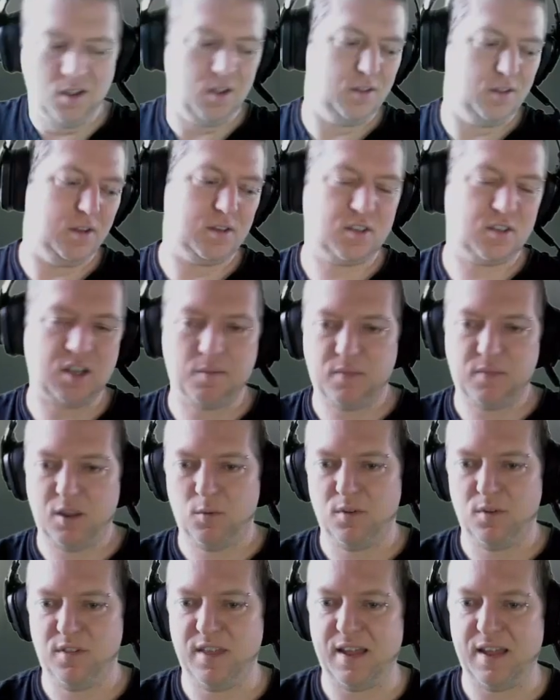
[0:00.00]
that something
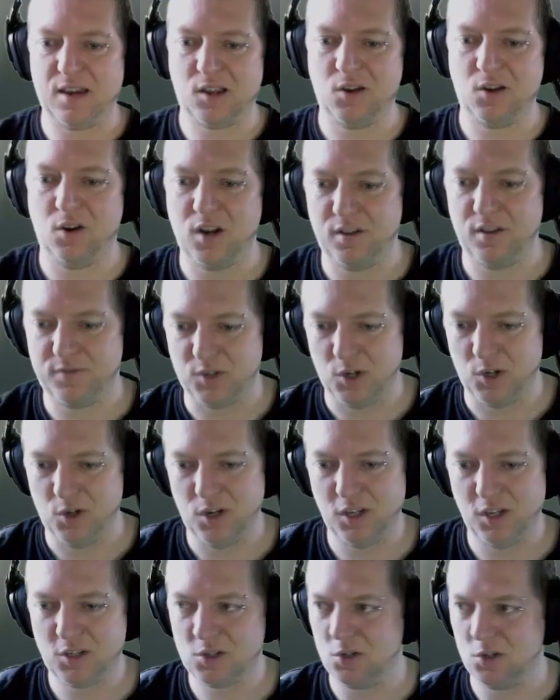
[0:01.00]
with that kind of
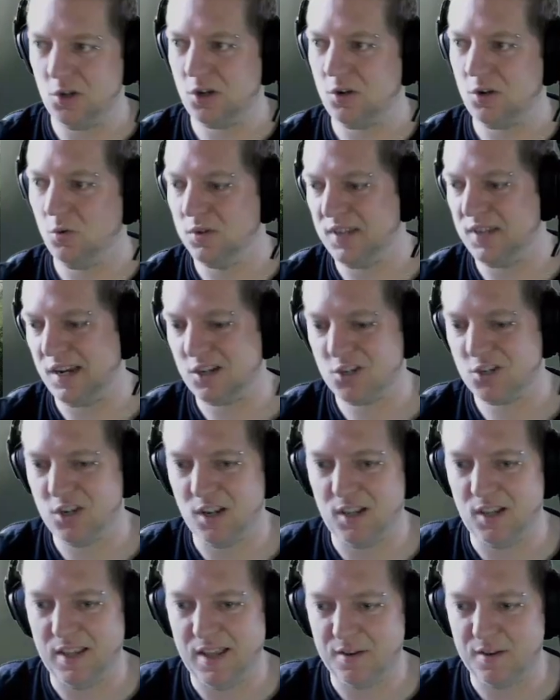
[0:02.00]
turning circle was actually
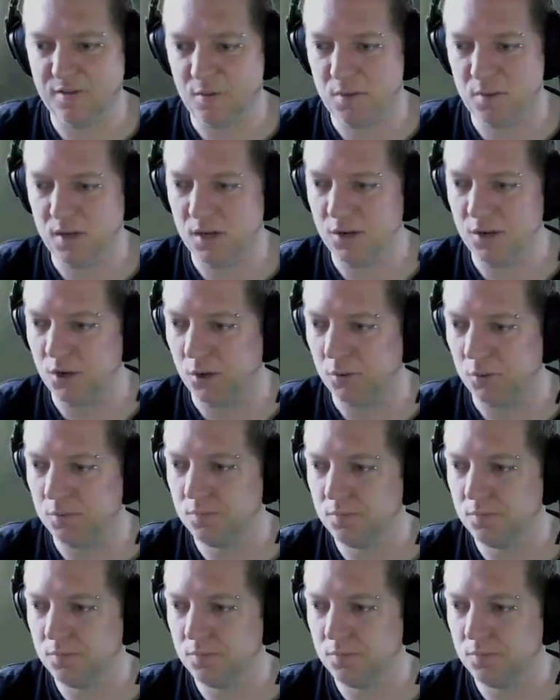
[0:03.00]
allowed for me to do.